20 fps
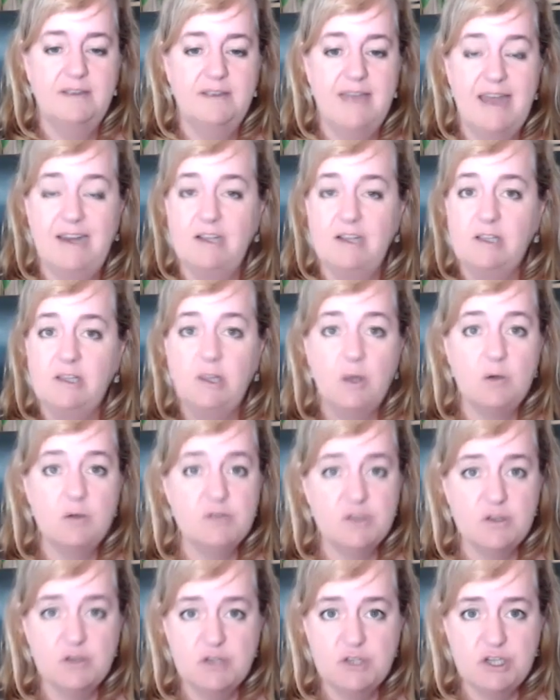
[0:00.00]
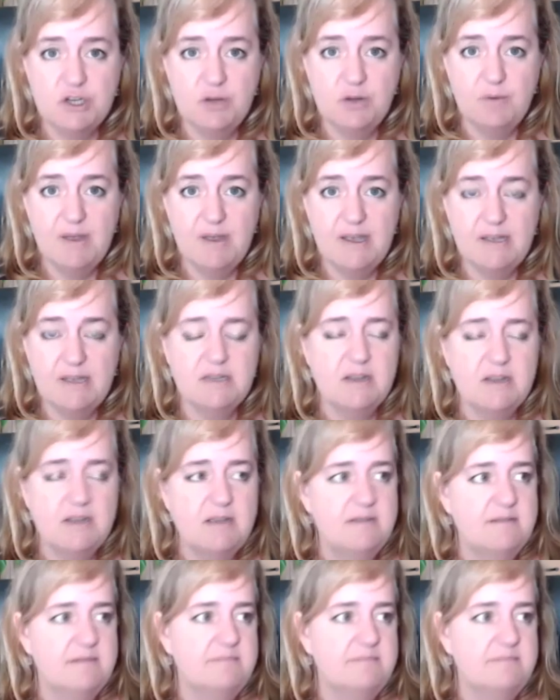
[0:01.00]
getting closer to it,